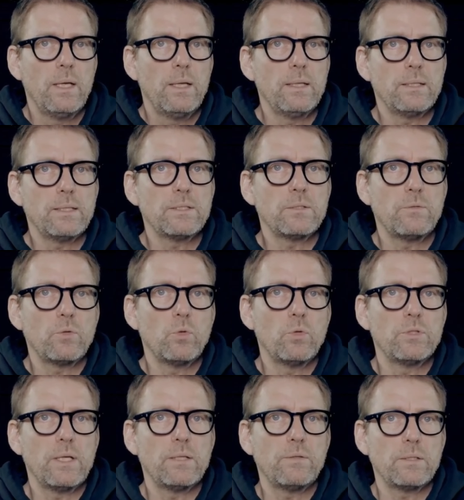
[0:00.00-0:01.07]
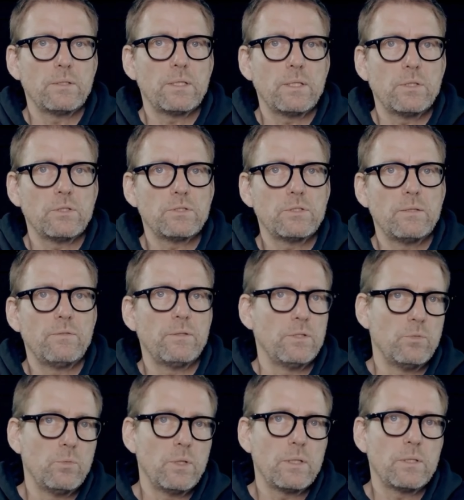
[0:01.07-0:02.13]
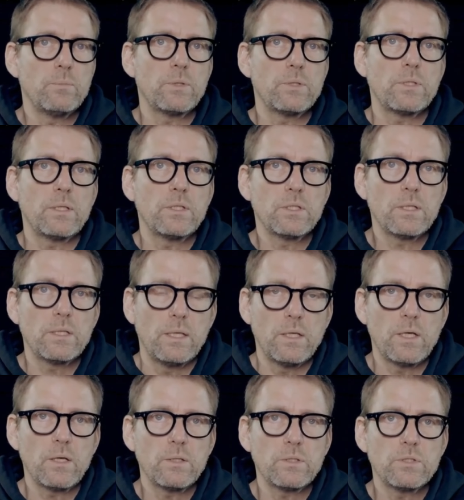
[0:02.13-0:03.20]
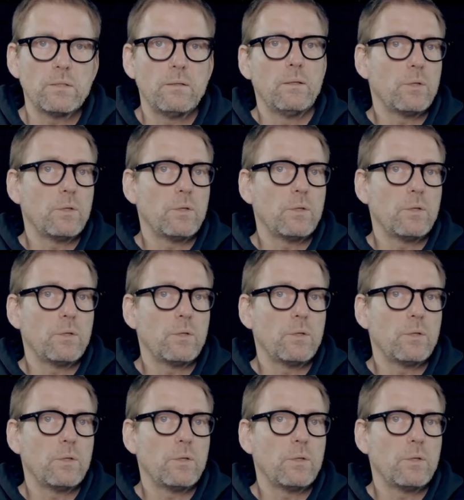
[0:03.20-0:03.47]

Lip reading: it is of course advantageous if this one is particularly large.